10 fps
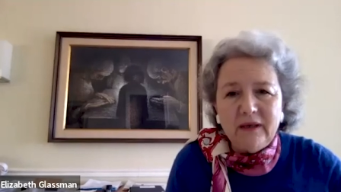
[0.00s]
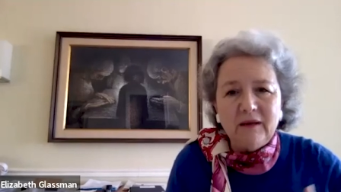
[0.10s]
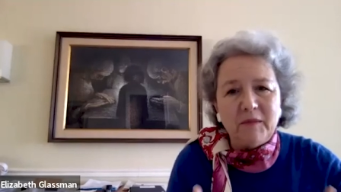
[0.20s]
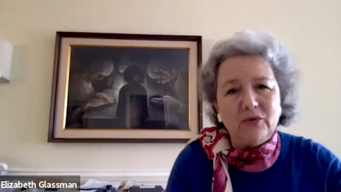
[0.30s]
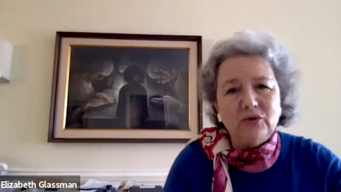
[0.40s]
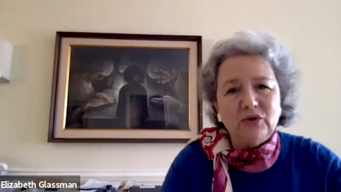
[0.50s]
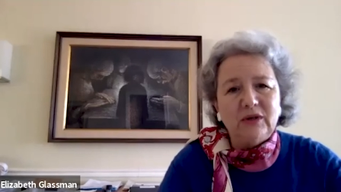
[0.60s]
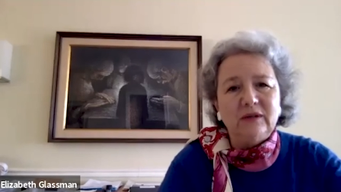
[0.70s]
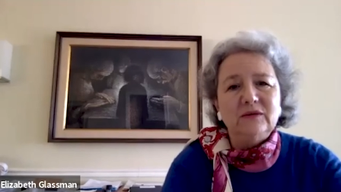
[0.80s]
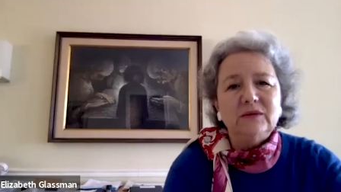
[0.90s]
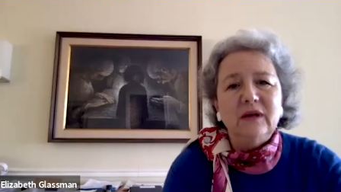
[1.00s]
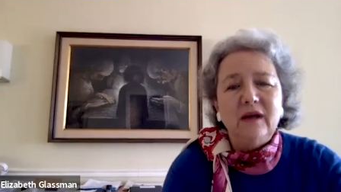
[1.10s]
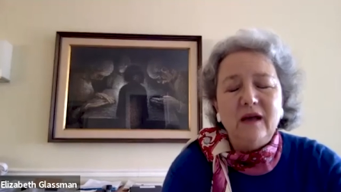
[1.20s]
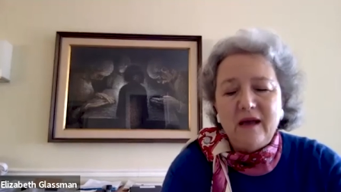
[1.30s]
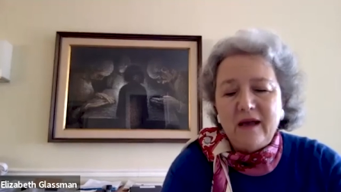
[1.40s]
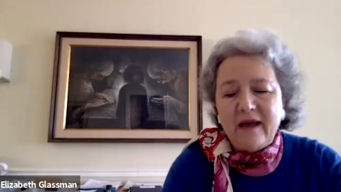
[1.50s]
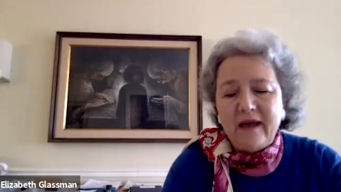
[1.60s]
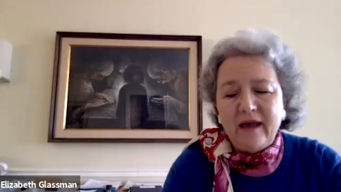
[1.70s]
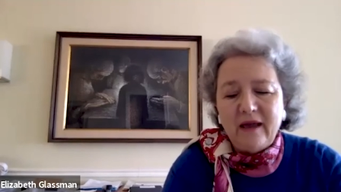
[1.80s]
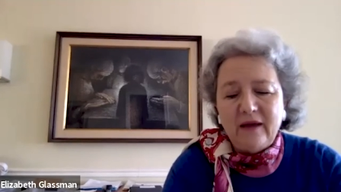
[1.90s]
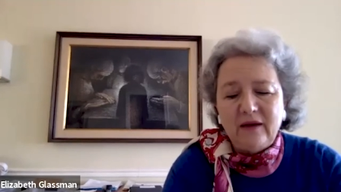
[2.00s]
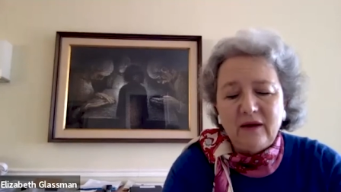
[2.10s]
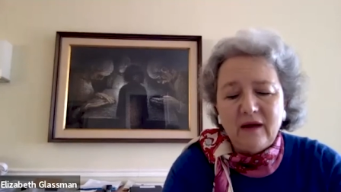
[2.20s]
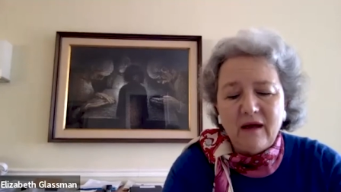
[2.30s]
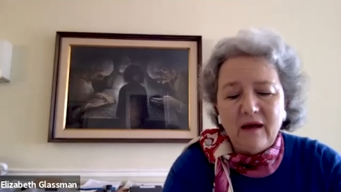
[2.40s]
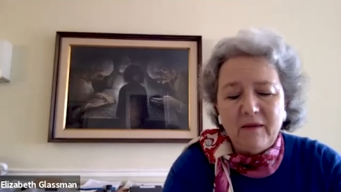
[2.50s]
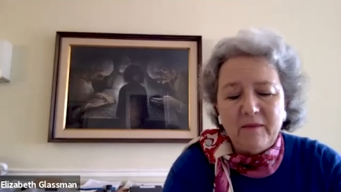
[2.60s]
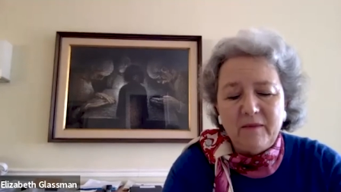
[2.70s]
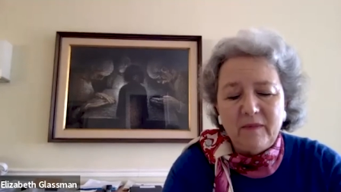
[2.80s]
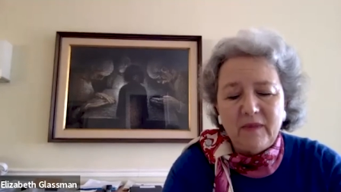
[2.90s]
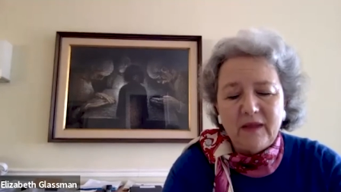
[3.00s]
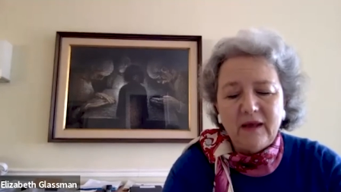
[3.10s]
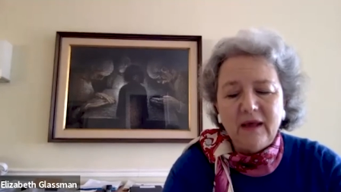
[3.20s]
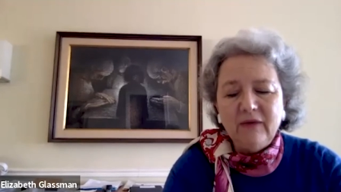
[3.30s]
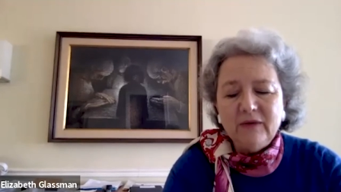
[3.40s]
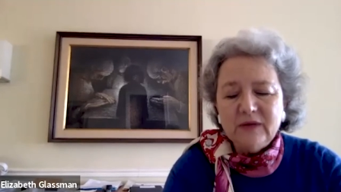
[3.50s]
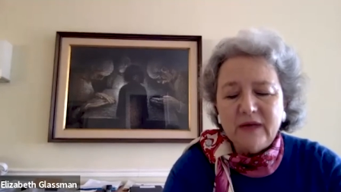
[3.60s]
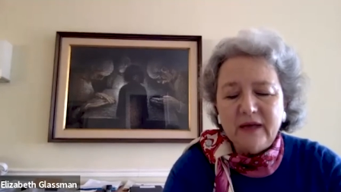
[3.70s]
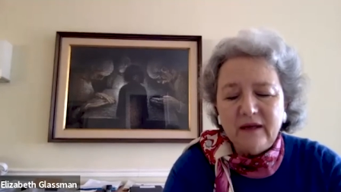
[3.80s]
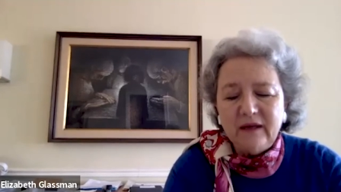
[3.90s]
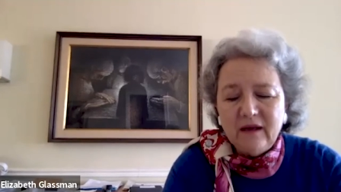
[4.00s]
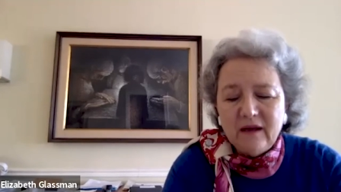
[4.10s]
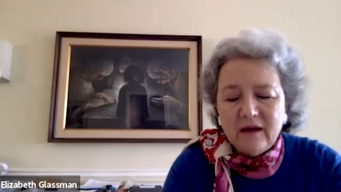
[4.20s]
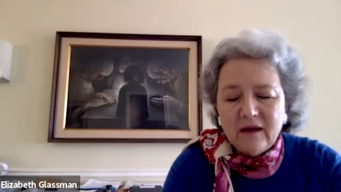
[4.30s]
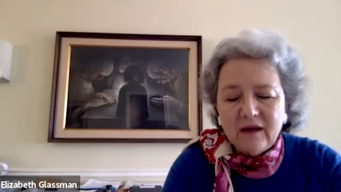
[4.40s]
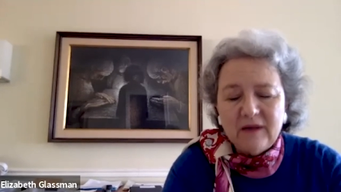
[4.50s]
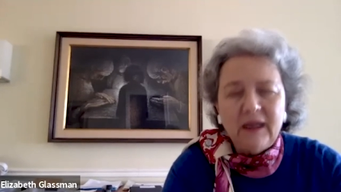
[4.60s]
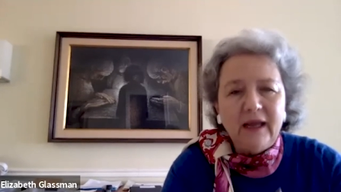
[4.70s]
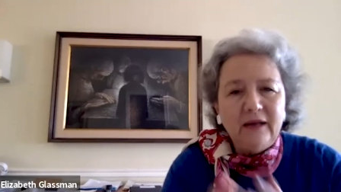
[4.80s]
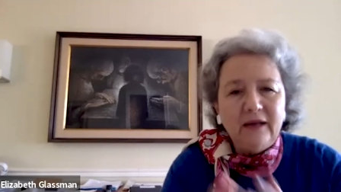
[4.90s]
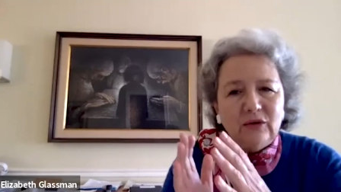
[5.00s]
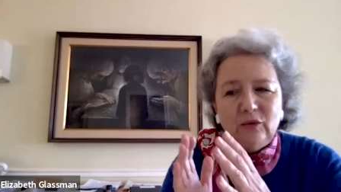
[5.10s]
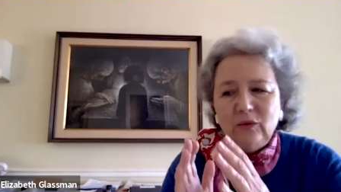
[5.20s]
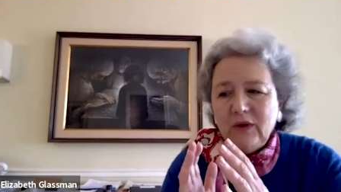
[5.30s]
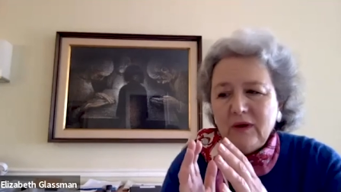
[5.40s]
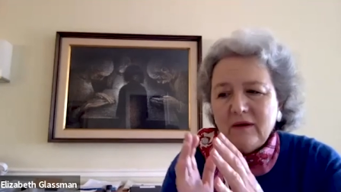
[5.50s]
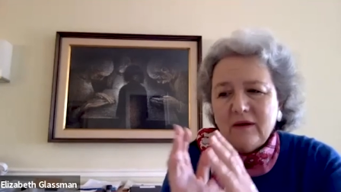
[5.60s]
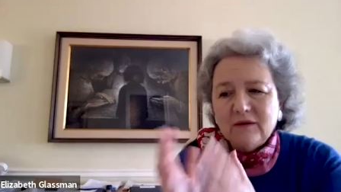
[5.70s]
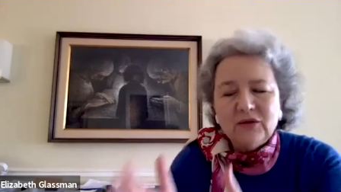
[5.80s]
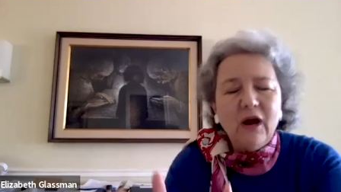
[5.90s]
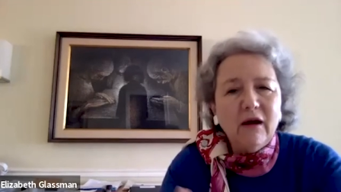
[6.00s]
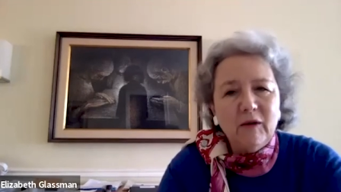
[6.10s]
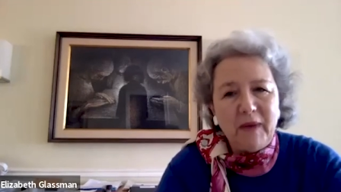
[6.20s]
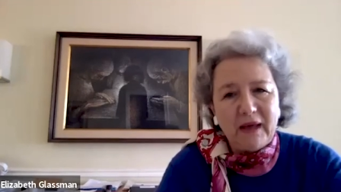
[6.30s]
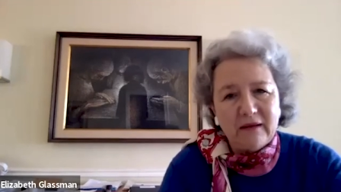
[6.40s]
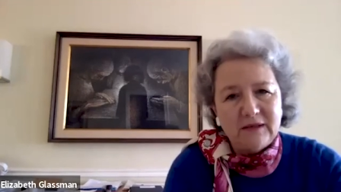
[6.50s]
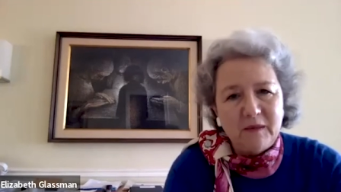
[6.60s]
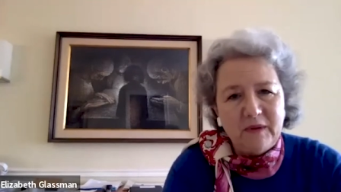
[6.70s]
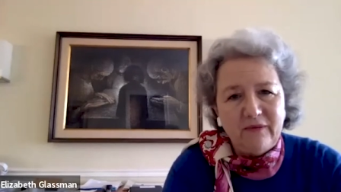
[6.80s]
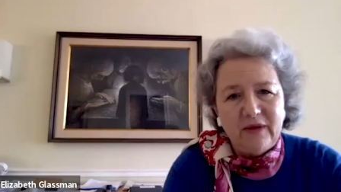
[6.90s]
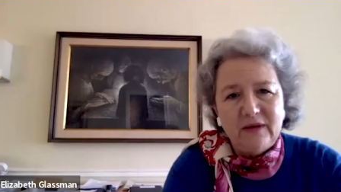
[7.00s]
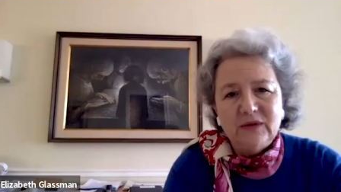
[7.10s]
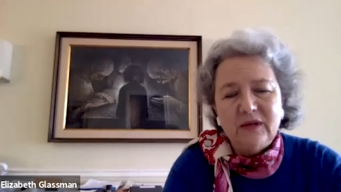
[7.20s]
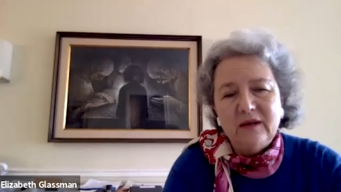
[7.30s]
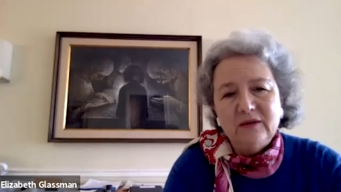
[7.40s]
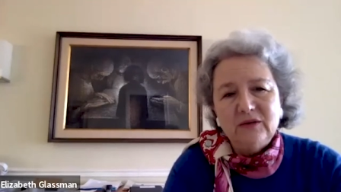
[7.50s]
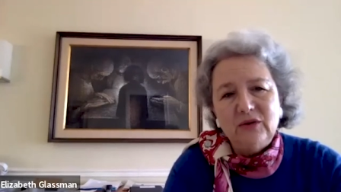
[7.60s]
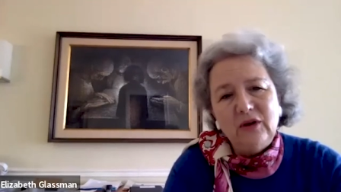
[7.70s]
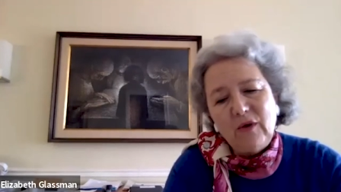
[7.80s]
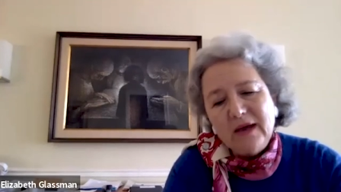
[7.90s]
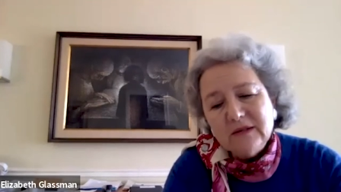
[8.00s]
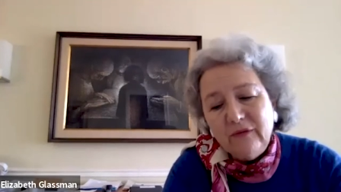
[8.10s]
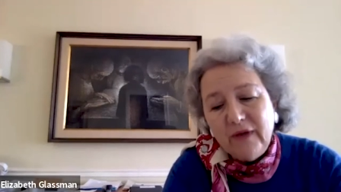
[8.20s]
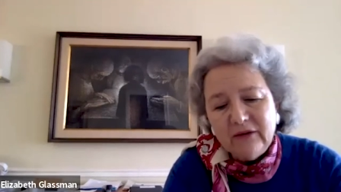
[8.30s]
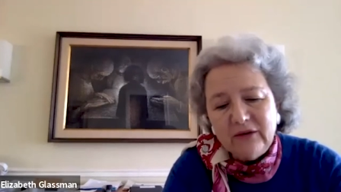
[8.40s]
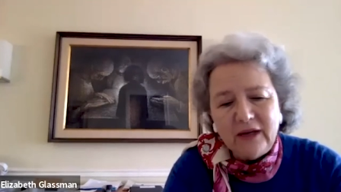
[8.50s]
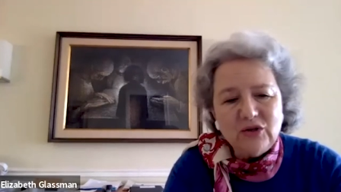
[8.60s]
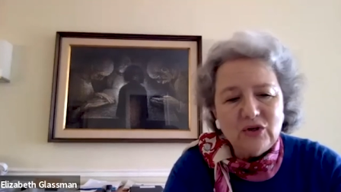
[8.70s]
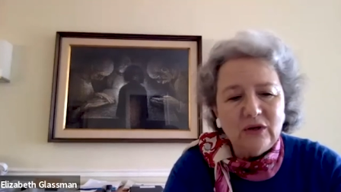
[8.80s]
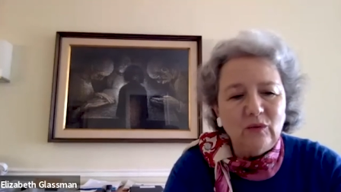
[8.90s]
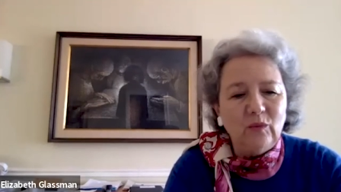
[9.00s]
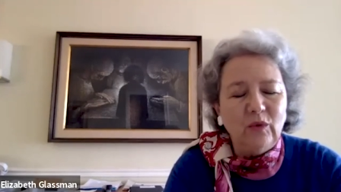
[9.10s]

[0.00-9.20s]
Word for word: emotions and give us a lane to talk about some of these things. You know, as a foundation,